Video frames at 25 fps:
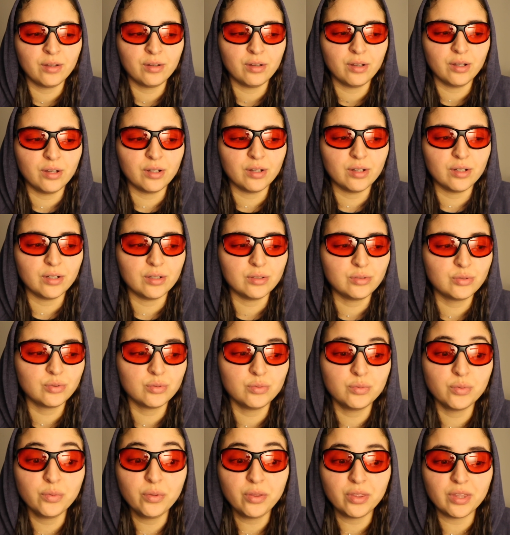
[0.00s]
to
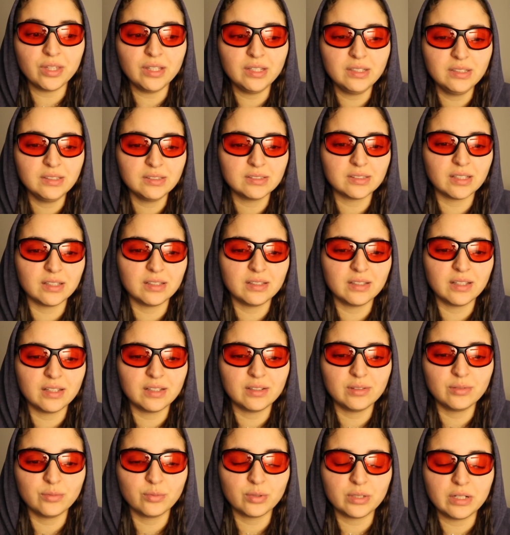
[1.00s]
do things, and
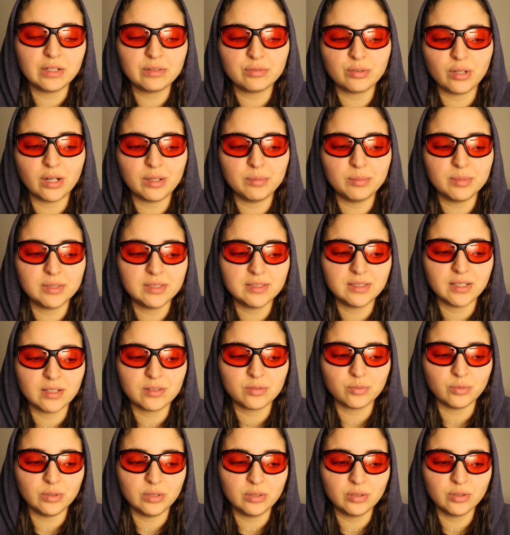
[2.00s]
then whenever I miss
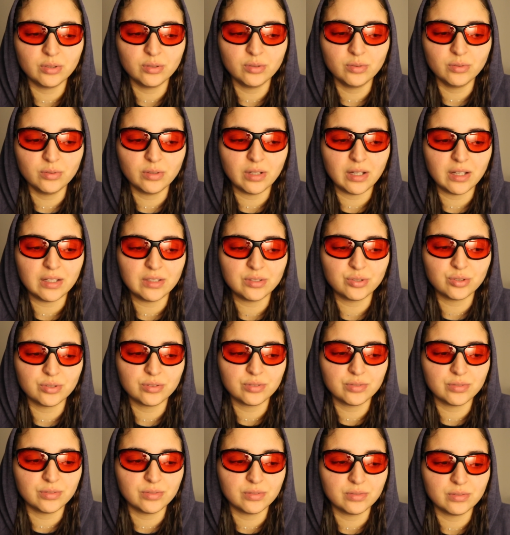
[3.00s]
that window, I
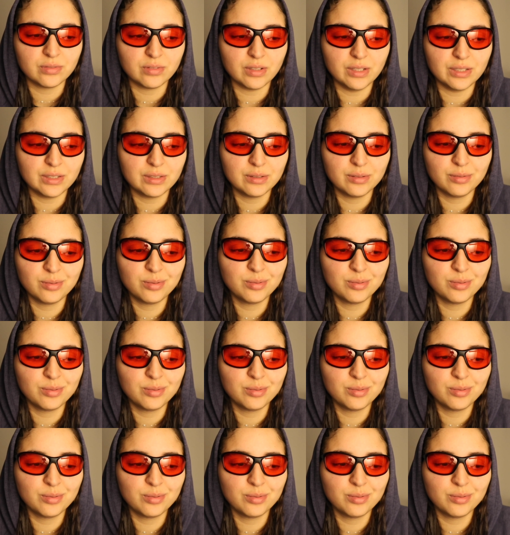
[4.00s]
just like